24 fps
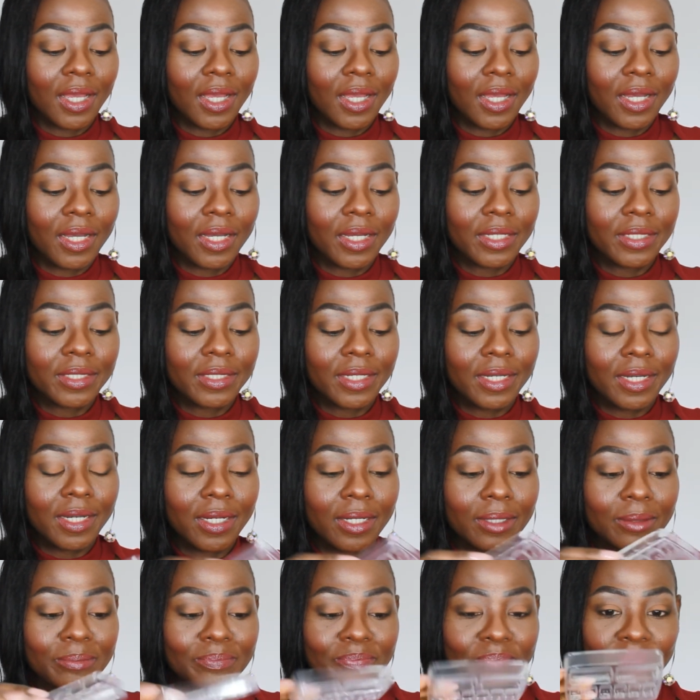
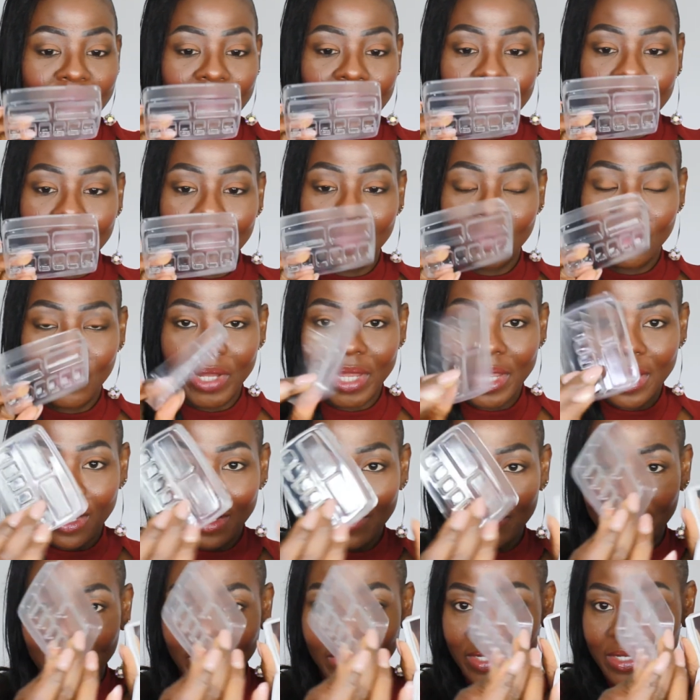And we
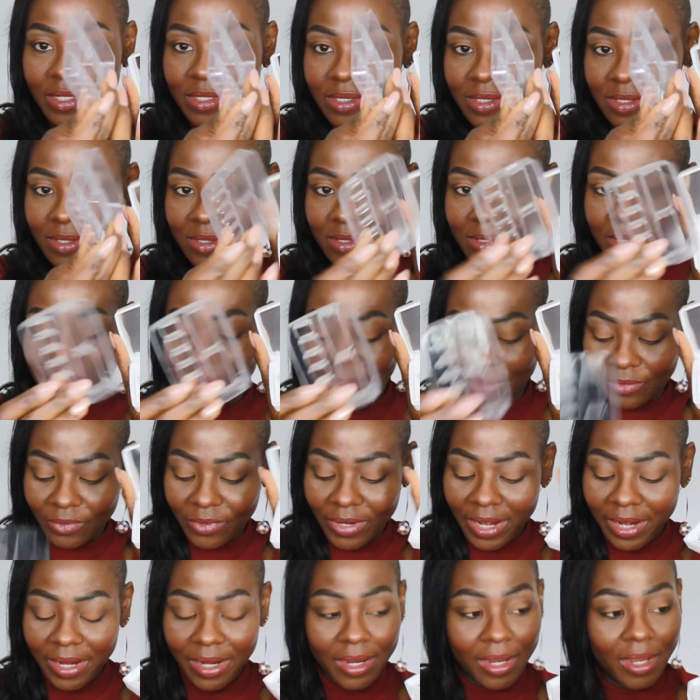have this
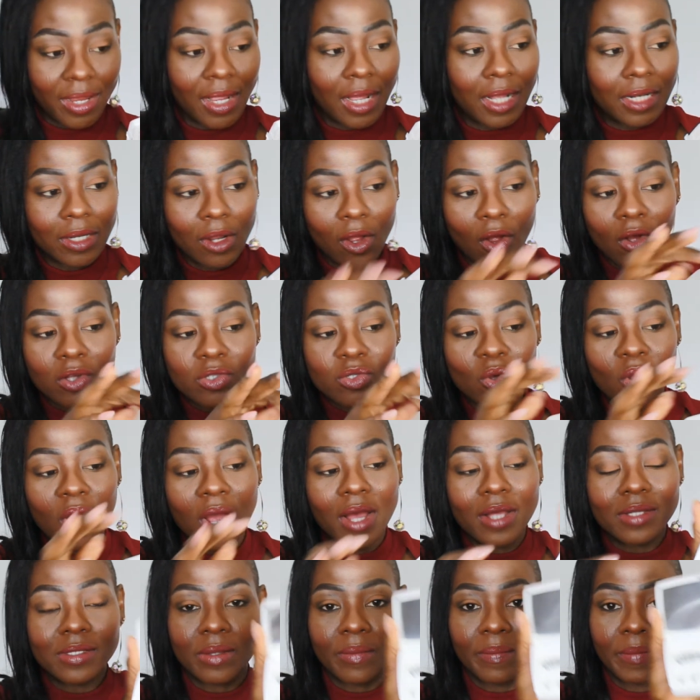right here, and also
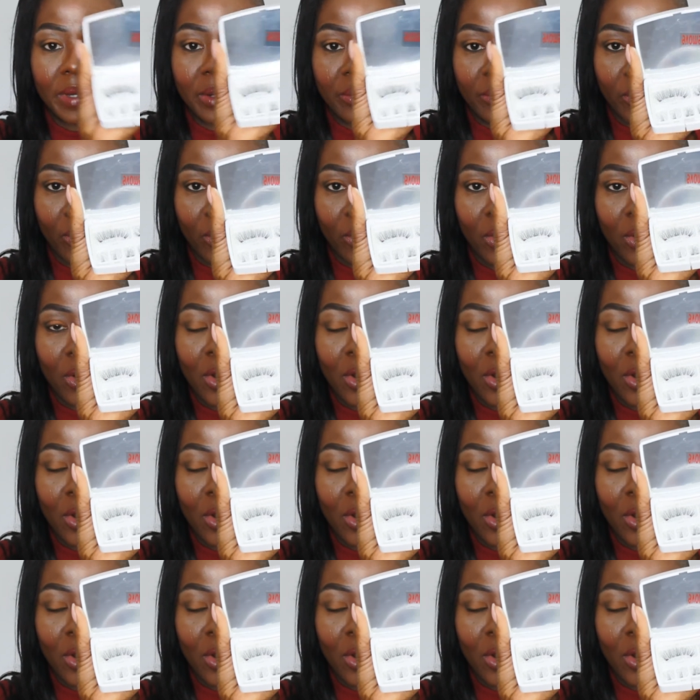has a mirror,